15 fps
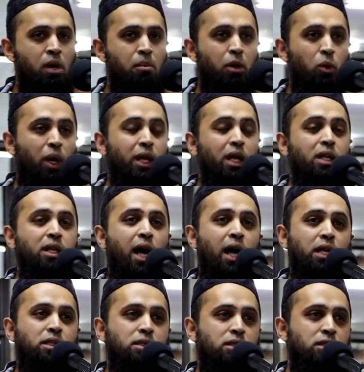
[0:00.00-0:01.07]
But what he
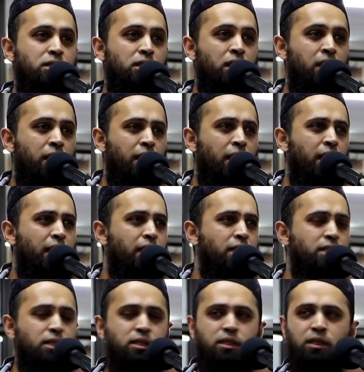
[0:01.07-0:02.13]
does
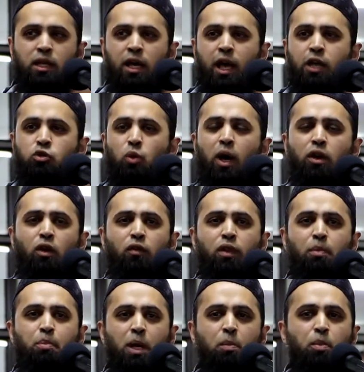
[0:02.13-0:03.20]
is, as one of
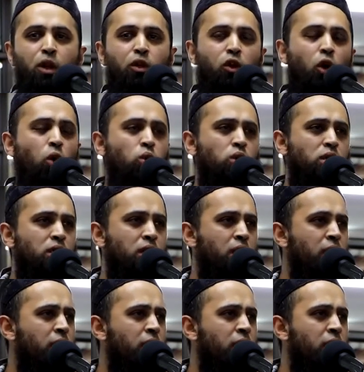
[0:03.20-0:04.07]
the people wrote,